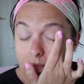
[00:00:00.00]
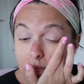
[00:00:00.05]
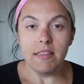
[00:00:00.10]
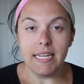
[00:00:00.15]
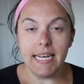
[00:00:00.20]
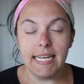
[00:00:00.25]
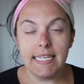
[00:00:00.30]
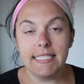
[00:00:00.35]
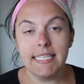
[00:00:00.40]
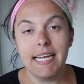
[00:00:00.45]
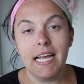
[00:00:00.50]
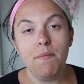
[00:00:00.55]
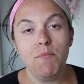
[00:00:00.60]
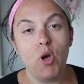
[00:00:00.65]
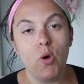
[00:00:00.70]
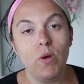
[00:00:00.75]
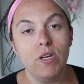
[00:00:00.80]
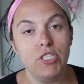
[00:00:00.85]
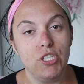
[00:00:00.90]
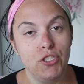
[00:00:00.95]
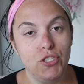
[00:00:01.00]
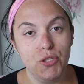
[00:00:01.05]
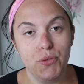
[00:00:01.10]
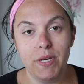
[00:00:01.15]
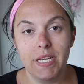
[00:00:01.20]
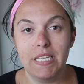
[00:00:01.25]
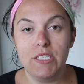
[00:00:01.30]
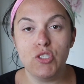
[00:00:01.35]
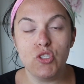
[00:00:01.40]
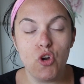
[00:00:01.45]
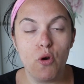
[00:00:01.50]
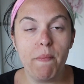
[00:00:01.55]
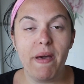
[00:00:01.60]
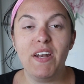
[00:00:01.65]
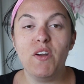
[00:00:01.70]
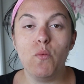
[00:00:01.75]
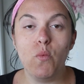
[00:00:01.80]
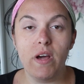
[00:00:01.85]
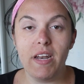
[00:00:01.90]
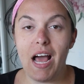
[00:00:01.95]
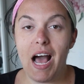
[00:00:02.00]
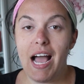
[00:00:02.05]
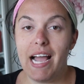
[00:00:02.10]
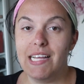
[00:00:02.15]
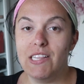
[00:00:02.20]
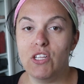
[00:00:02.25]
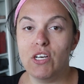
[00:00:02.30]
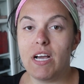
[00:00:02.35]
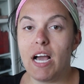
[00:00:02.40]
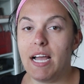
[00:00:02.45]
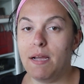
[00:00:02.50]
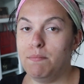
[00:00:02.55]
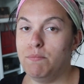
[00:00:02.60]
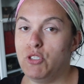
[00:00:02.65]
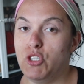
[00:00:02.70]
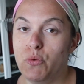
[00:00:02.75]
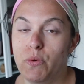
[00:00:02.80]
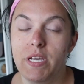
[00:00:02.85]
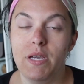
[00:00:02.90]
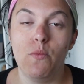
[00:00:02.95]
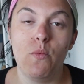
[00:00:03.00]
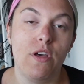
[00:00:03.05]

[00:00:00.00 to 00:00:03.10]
The next thing I'm going to do is, no matter what eye look I'm doing,